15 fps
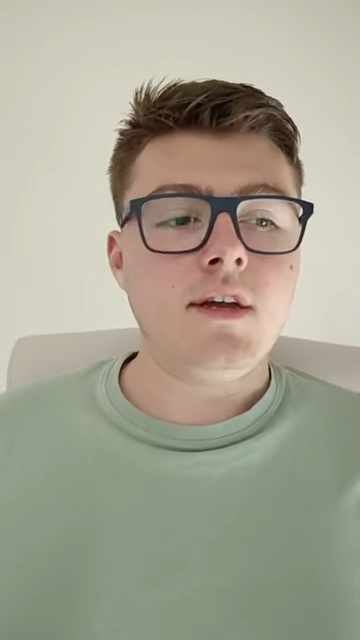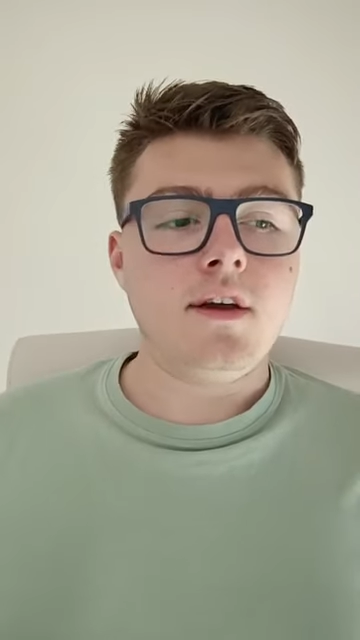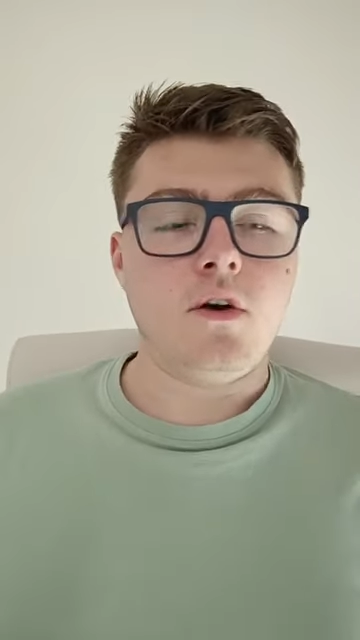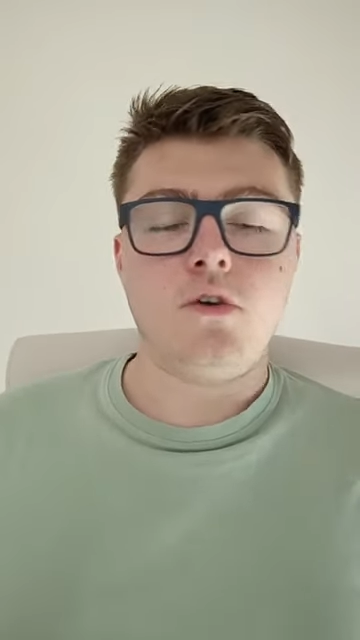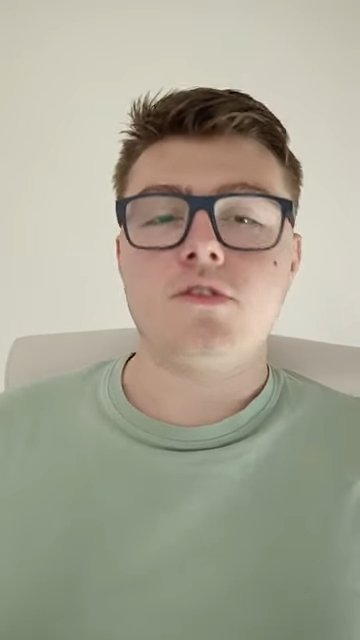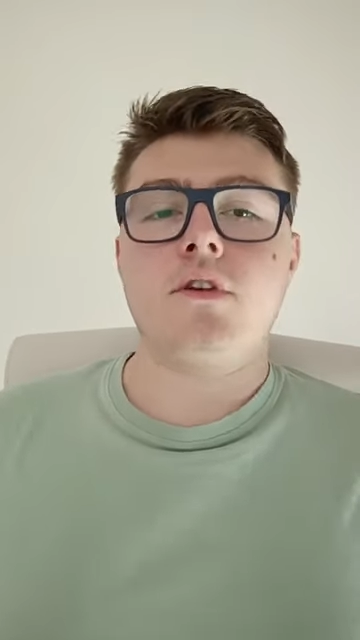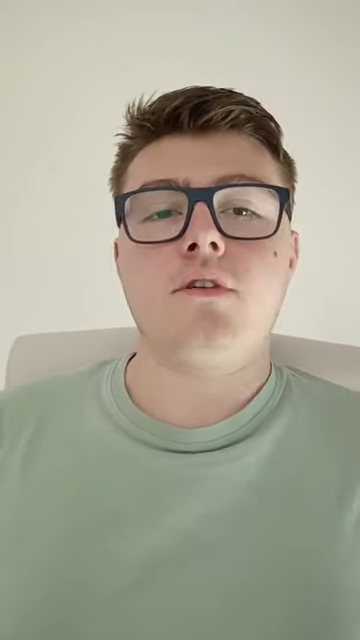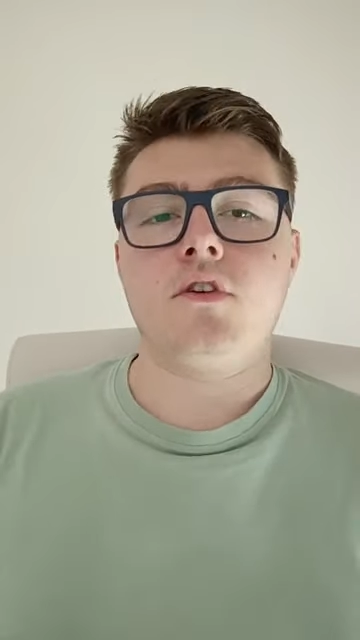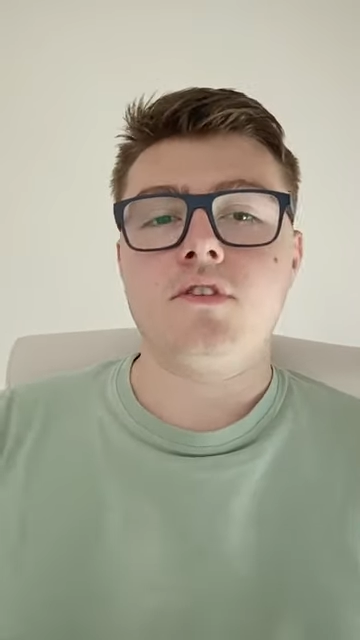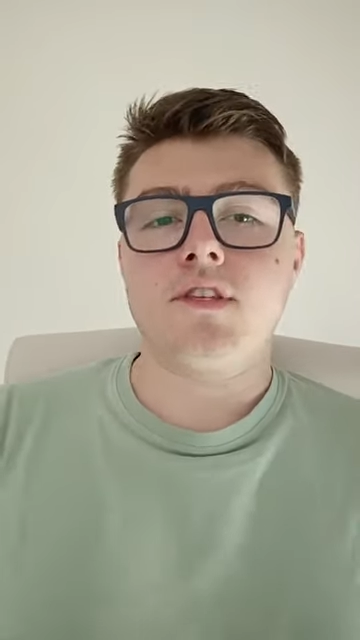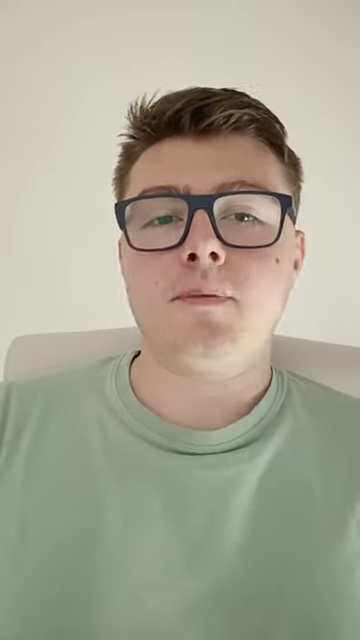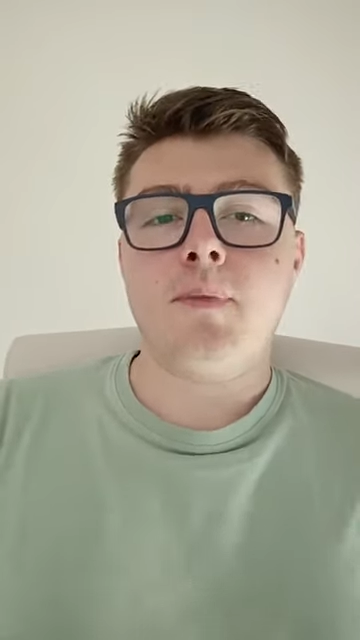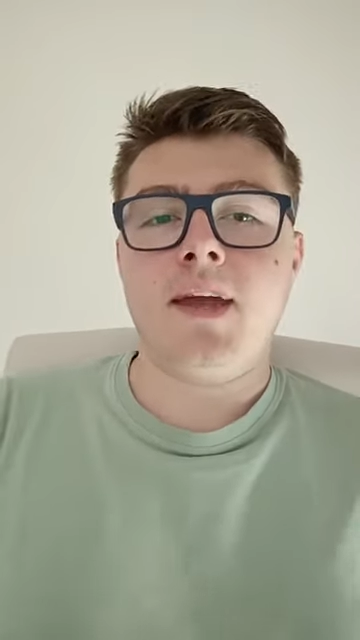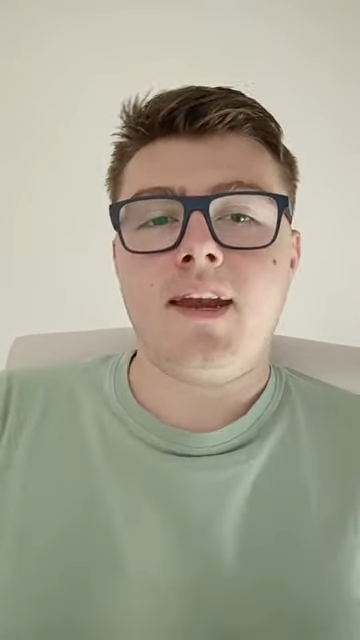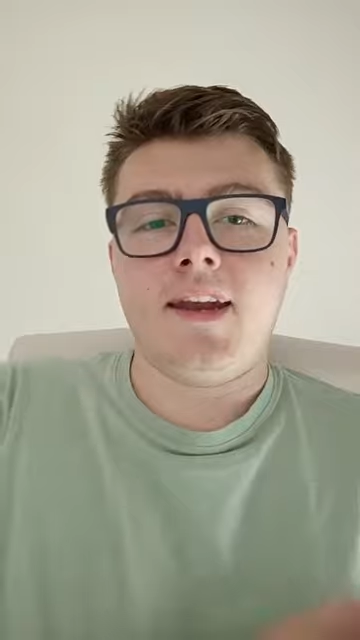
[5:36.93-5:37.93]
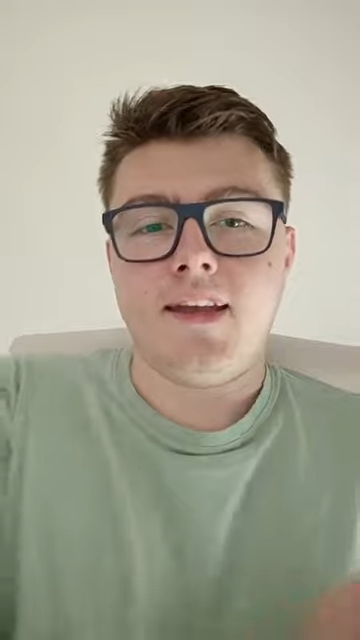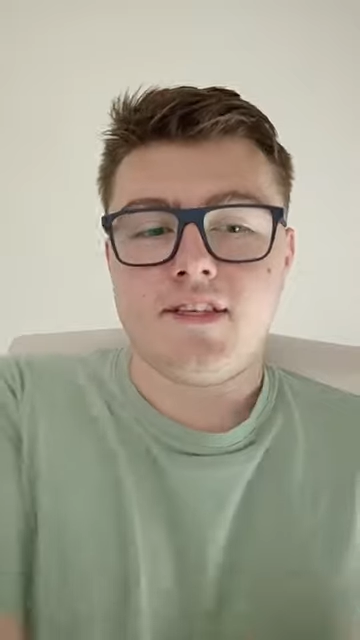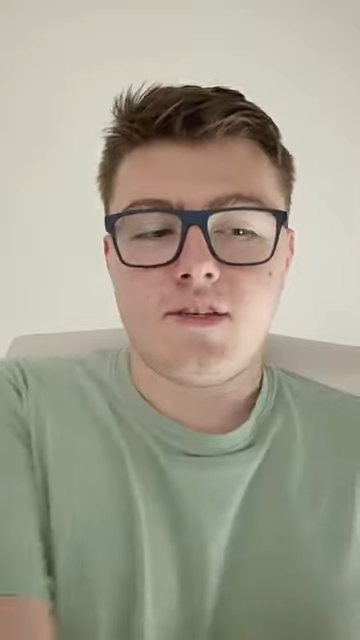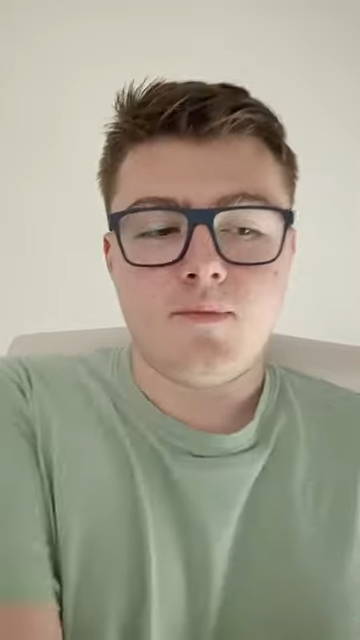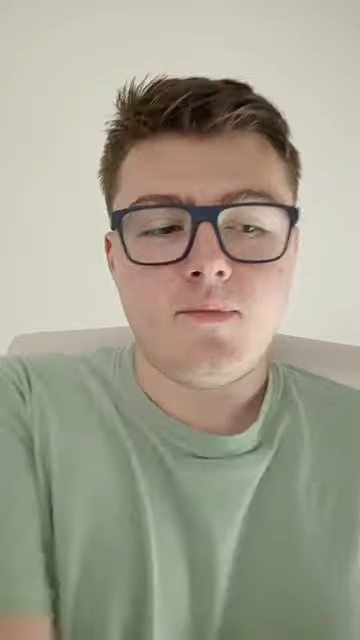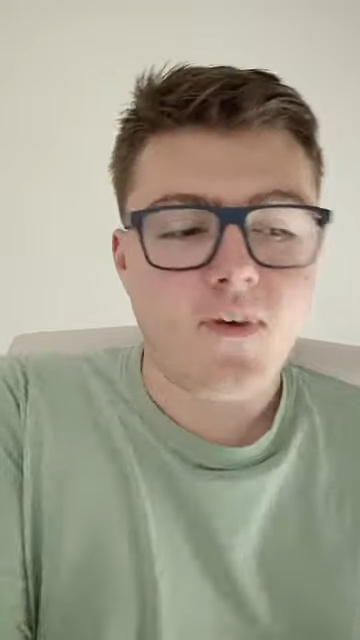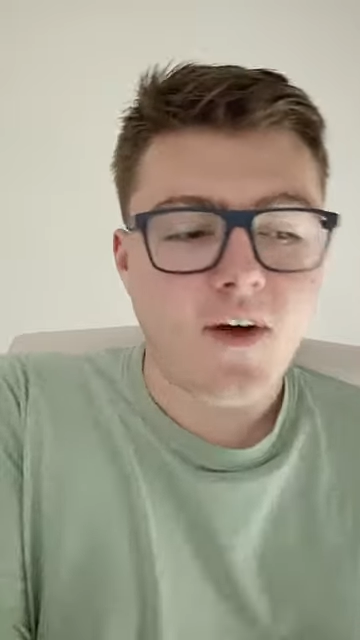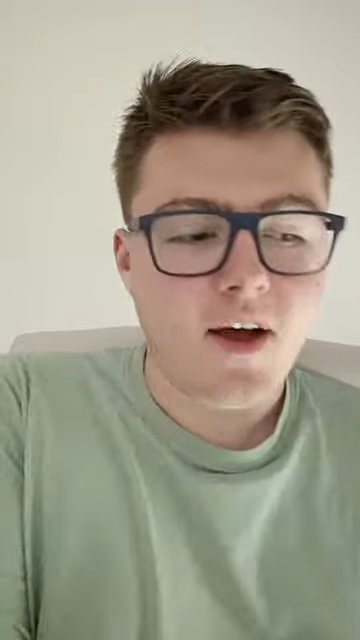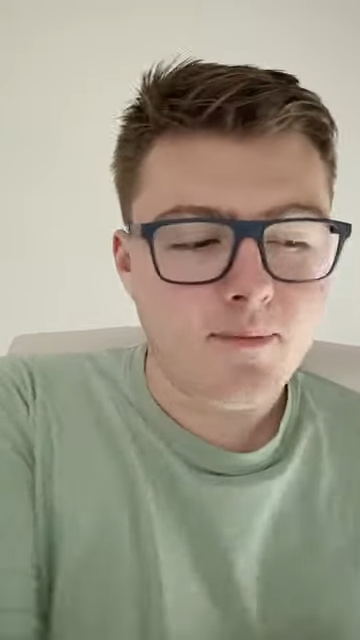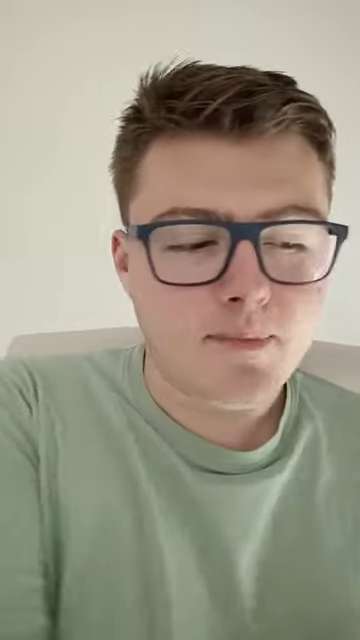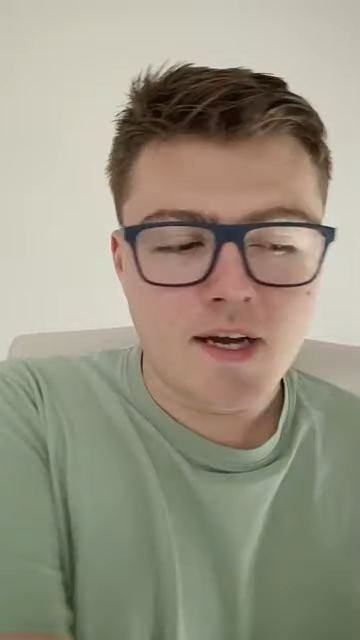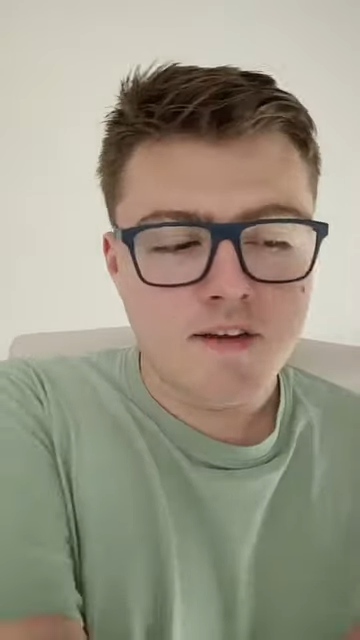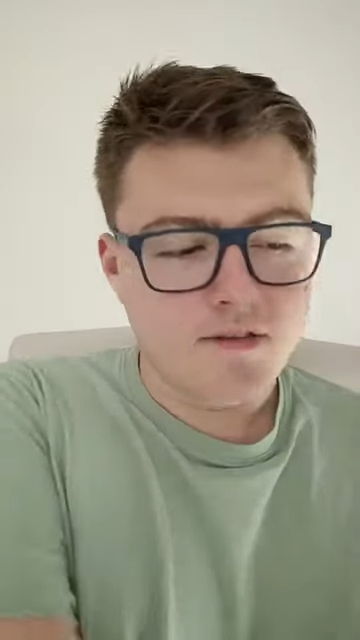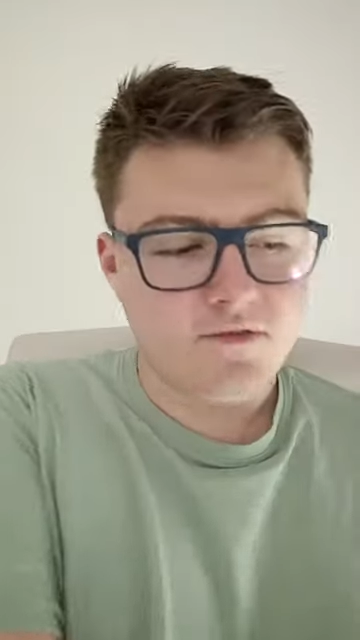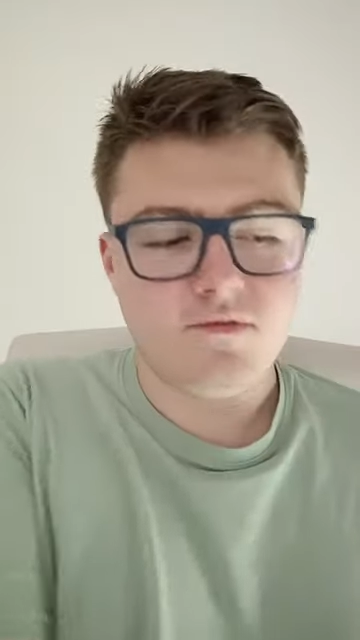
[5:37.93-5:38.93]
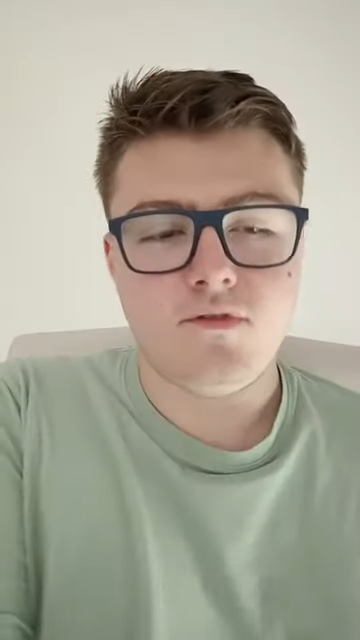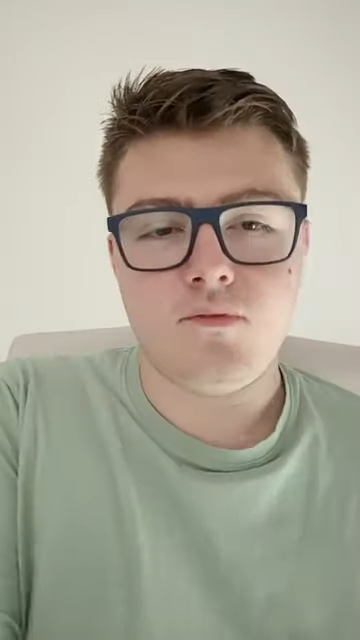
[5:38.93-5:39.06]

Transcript: Also, you're constipated. Here's some fiber.